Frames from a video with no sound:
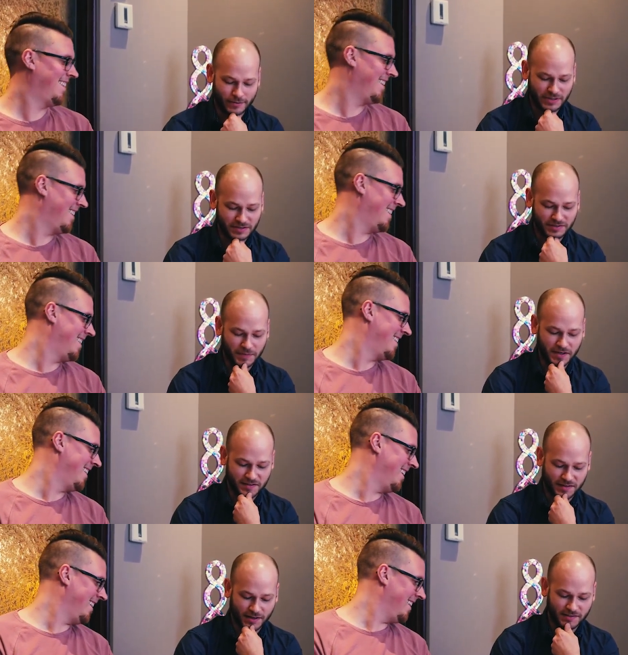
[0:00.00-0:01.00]
Speaker 1: when he
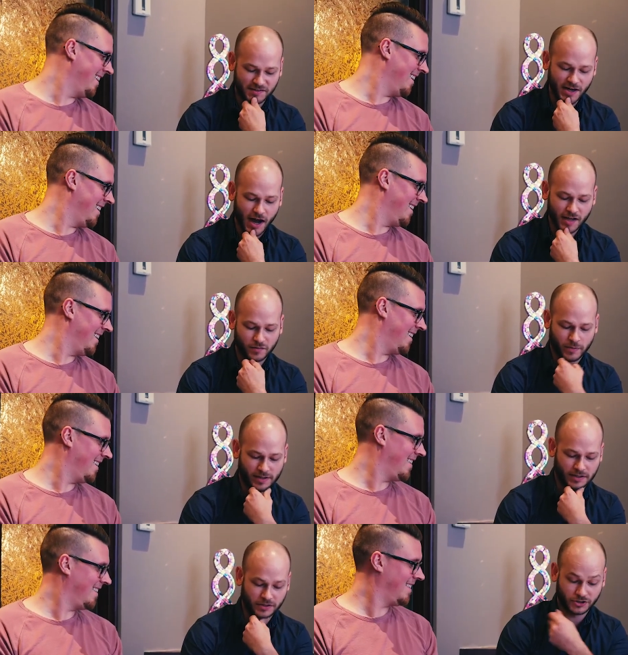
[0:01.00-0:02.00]
speaks, it's God's will
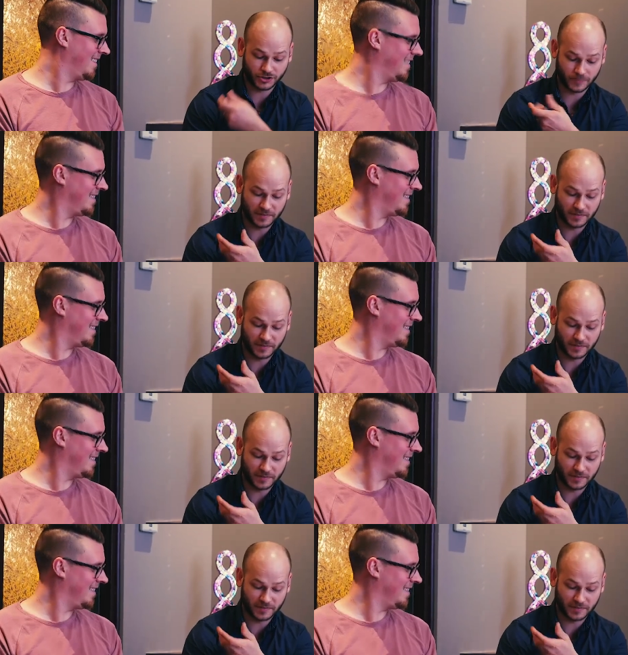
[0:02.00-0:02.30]
that you should be